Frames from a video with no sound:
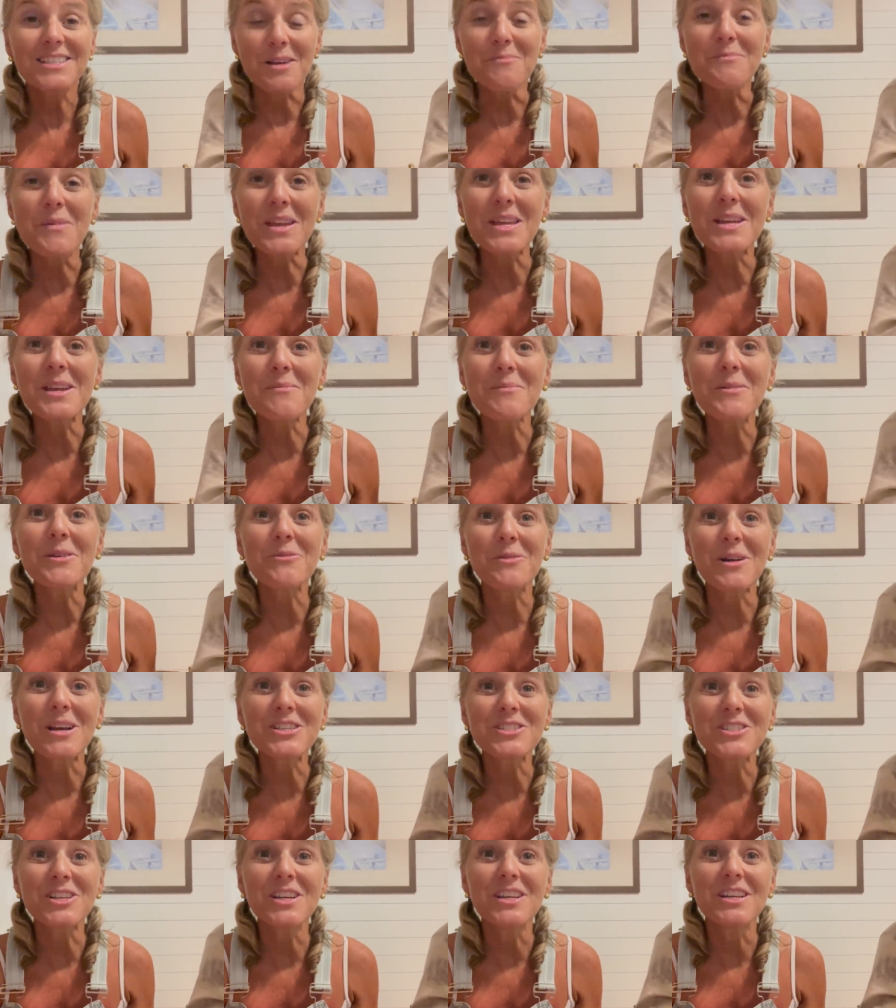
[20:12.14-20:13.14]
I'm making so up a
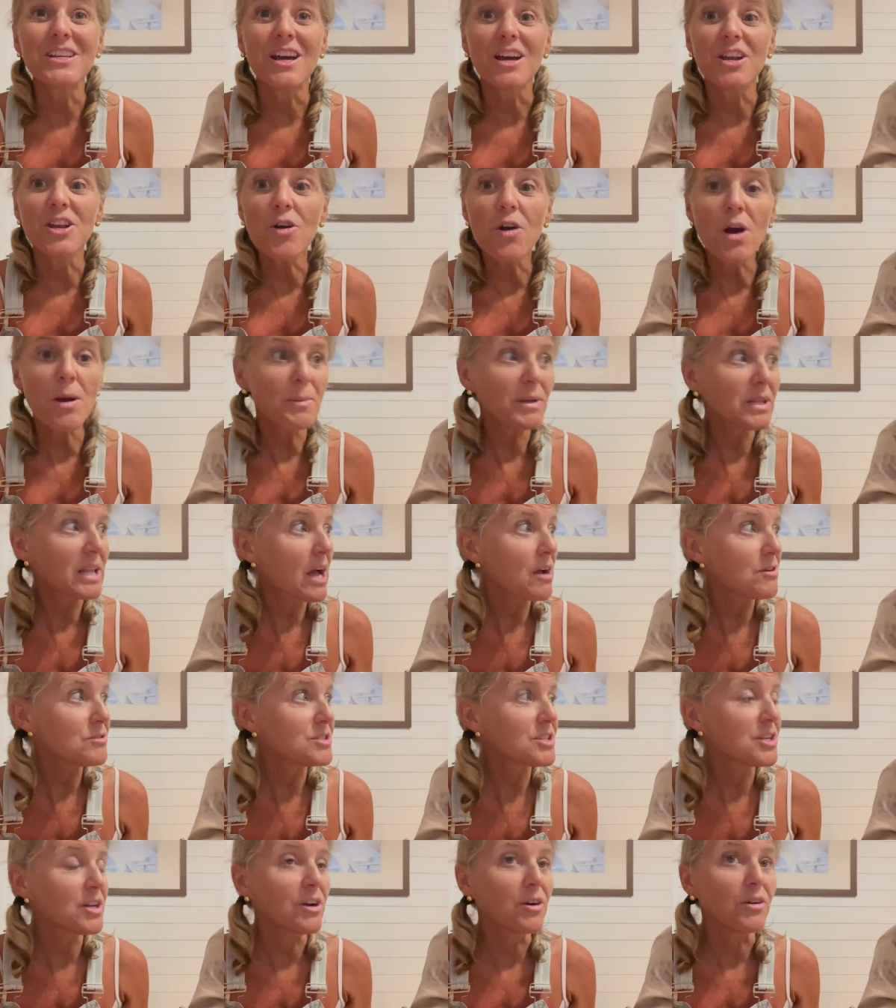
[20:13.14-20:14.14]
question. No, I'm allowed
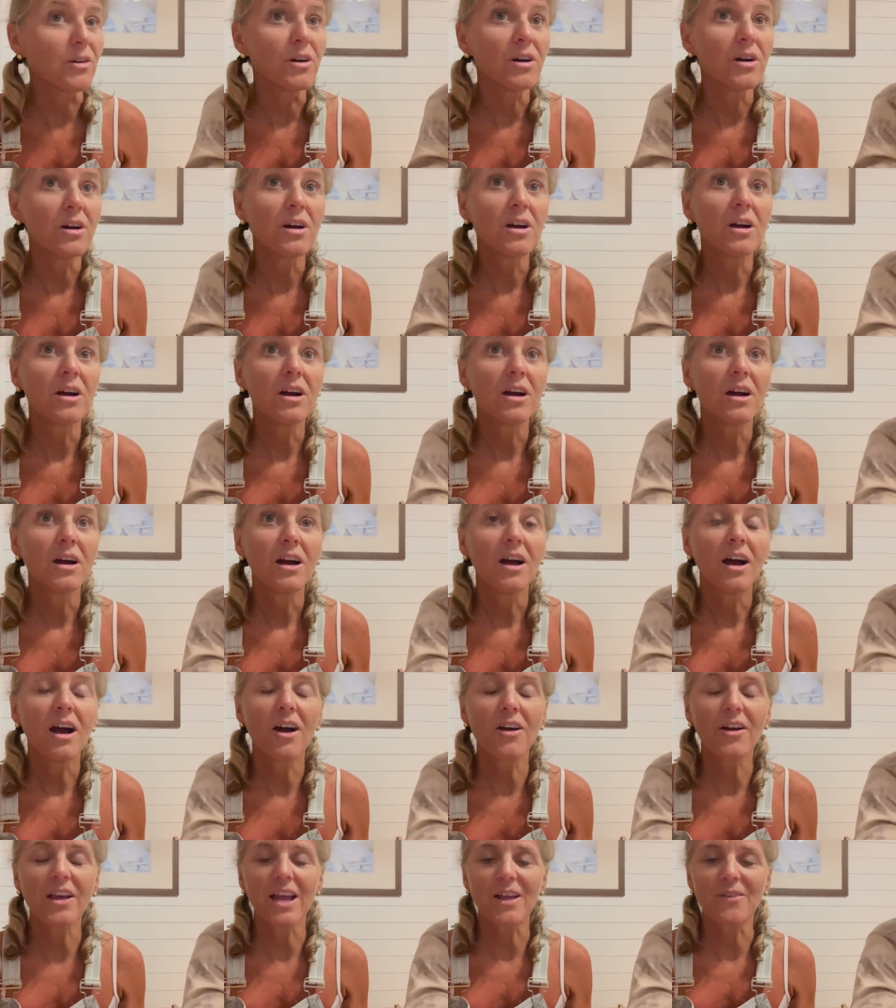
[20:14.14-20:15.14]
to. Yeah, okay.
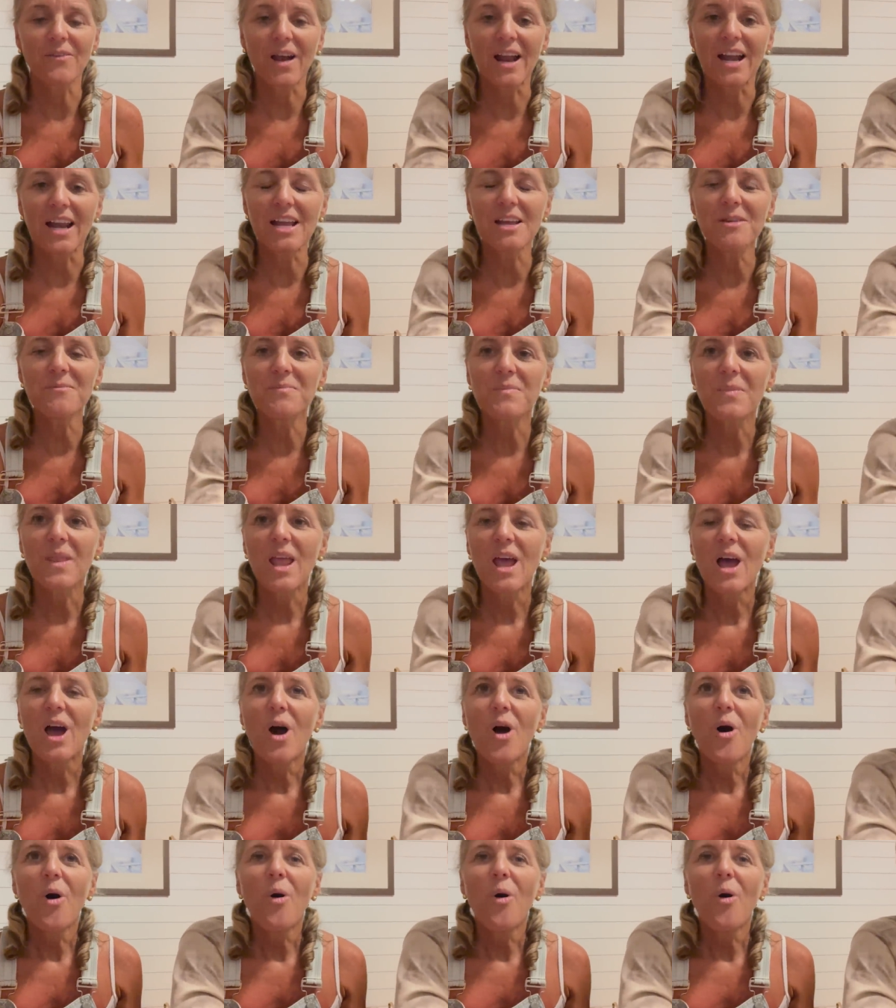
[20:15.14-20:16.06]
Okay, ready? That'll be a good one.